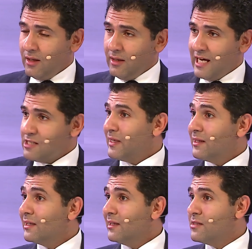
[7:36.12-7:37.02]
Last but
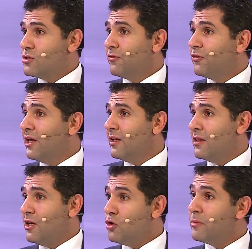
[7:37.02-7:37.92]
not least, don't forget
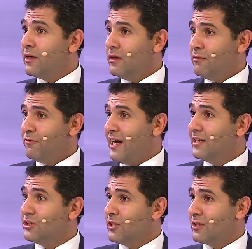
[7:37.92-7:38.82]
the human
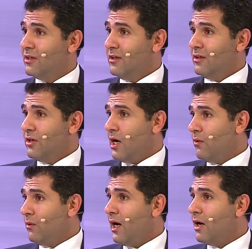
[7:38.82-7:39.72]
factor.
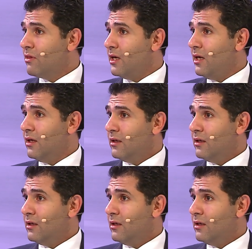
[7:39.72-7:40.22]
Now, how the